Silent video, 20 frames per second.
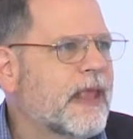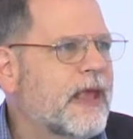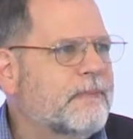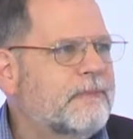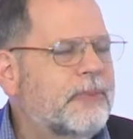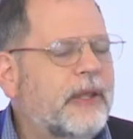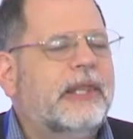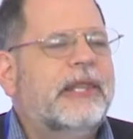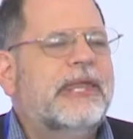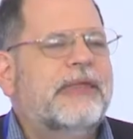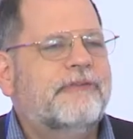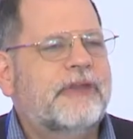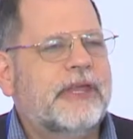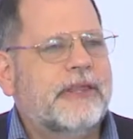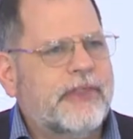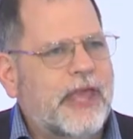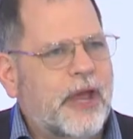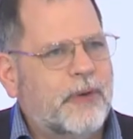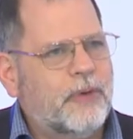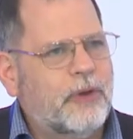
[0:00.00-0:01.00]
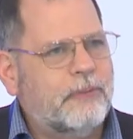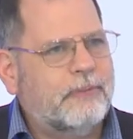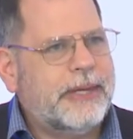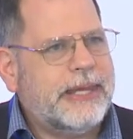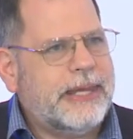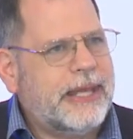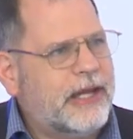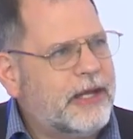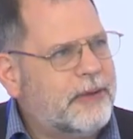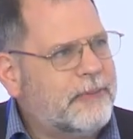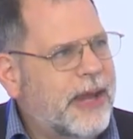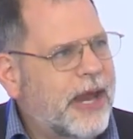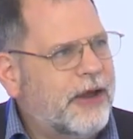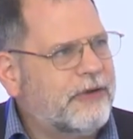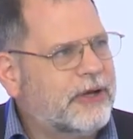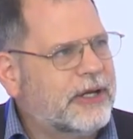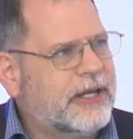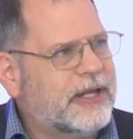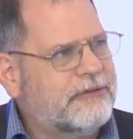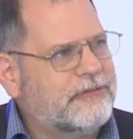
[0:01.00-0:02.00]
believing there will be an
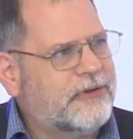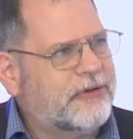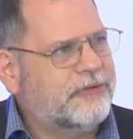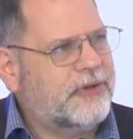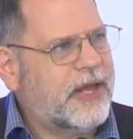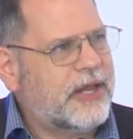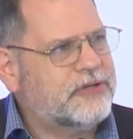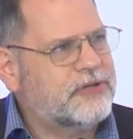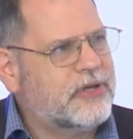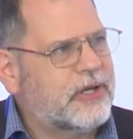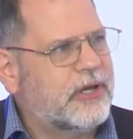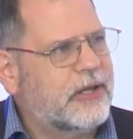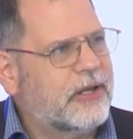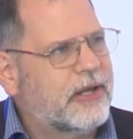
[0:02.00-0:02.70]
American recession.